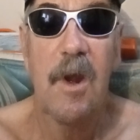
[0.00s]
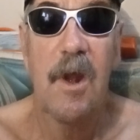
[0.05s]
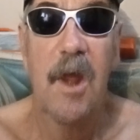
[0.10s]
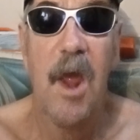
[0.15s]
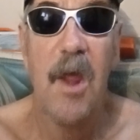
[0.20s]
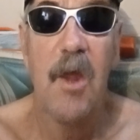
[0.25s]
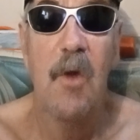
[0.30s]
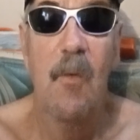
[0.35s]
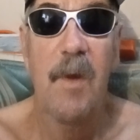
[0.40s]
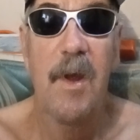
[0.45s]

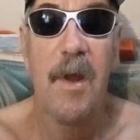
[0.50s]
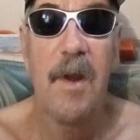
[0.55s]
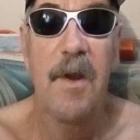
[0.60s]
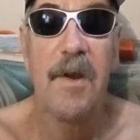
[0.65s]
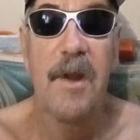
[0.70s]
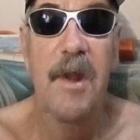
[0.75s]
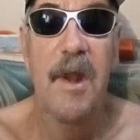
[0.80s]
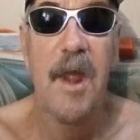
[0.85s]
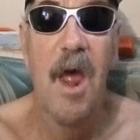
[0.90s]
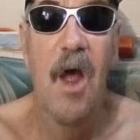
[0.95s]
K U N
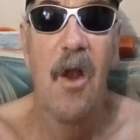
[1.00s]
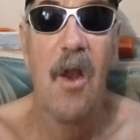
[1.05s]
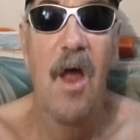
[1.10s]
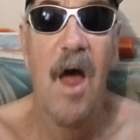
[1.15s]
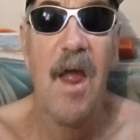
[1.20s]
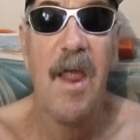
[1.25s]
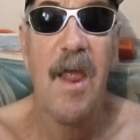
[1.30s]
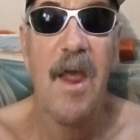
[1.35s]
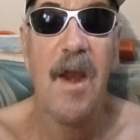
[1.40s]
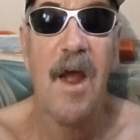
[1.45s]
D L
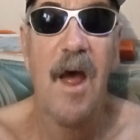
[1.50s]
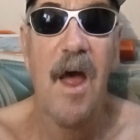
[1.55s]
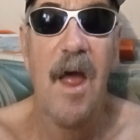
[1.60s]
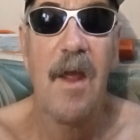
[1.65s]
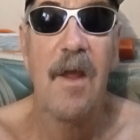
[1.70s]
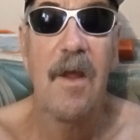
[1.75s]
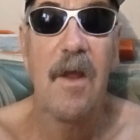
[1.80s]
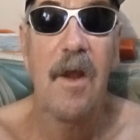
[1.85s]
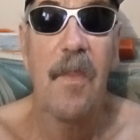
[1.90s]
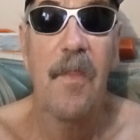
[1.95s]
I N
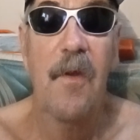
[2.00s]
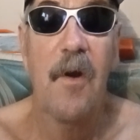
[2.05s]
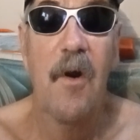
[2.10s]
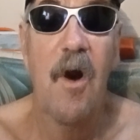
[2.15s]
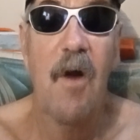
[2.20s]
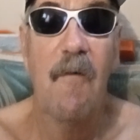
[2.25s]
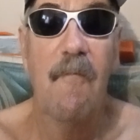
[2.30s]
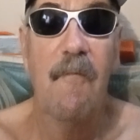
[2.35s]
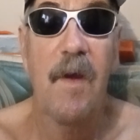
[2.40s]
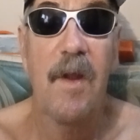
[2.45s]
I. There
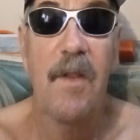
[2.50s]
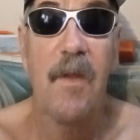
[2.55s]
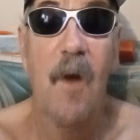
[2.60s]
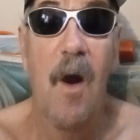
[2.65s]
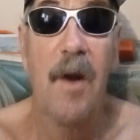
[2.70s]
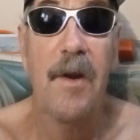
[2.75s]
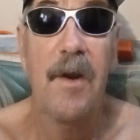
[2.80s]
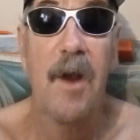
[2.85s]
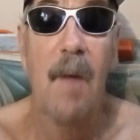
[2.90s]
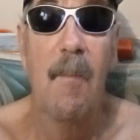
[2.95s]
are there
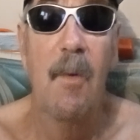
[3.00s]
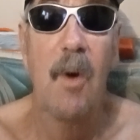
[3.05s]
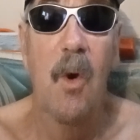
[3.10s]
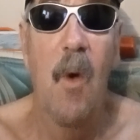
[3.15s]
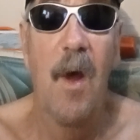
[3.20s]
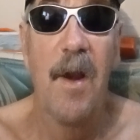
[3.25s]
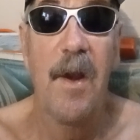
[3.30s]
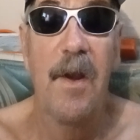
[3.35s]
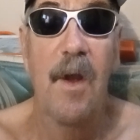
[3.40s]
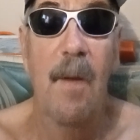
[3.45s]
are a number
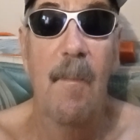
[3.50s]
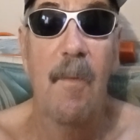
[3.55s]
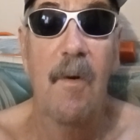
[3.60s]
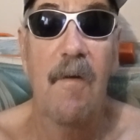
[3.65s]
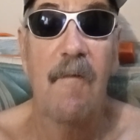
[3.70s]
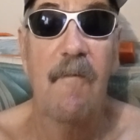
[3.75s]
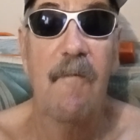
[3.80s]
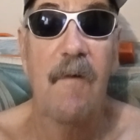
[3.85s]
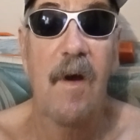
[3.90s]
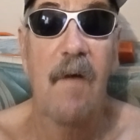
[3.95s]
quite a
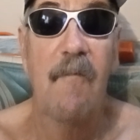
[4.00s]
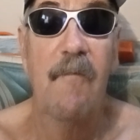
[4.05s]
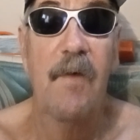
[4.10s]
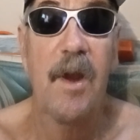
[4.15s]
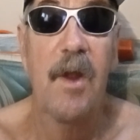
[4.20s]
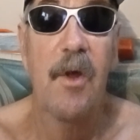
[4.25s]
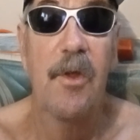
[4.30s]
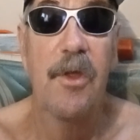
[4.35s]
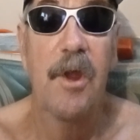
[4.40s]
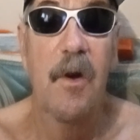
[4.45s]
number of uh,
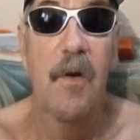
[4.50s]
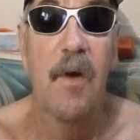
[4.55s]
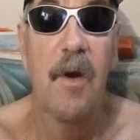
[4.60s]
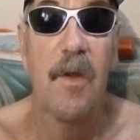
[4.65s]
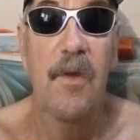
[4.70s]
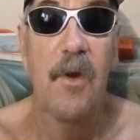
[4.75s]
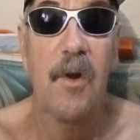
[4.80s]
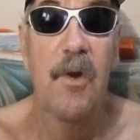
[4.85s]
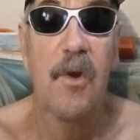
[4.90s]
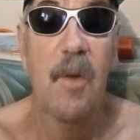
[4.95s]
videos here
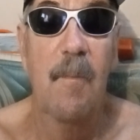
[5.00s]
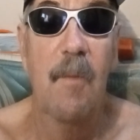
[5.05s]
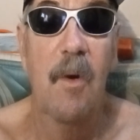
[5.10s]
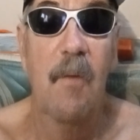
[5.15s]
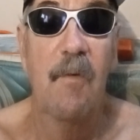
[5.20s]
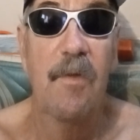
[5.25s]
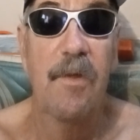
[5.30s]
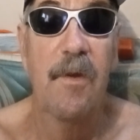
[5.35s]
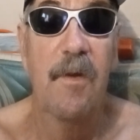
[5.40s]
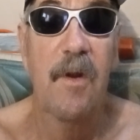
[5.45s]
on
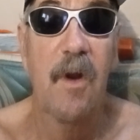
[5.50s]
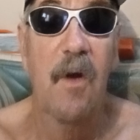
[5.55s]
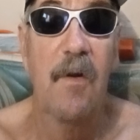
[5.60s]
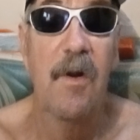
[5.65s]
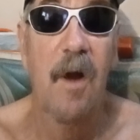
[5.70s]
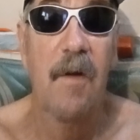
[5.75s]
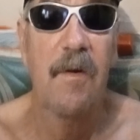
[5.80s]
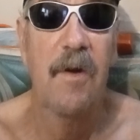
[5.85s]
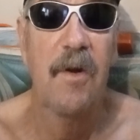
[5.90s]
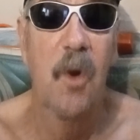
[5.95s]
YouTube with you know
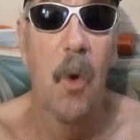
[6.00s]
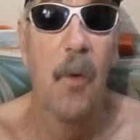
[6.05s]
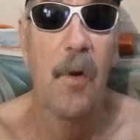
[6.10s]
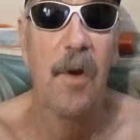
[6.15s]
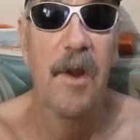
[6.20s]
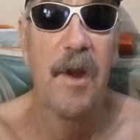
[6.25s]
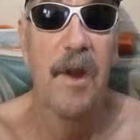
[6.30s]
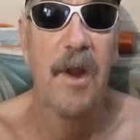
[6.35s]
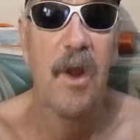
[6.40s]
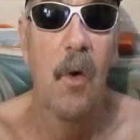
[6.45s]
on
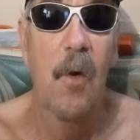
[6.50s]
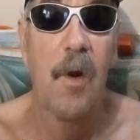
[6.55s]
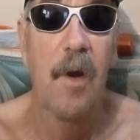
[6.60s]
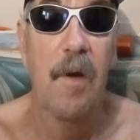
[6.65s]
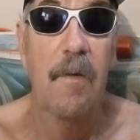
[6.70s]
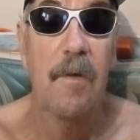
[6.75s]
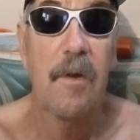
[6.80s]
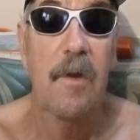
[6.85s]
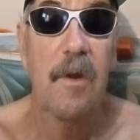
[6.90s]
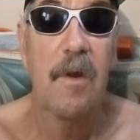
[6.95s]
Kundalini yoga.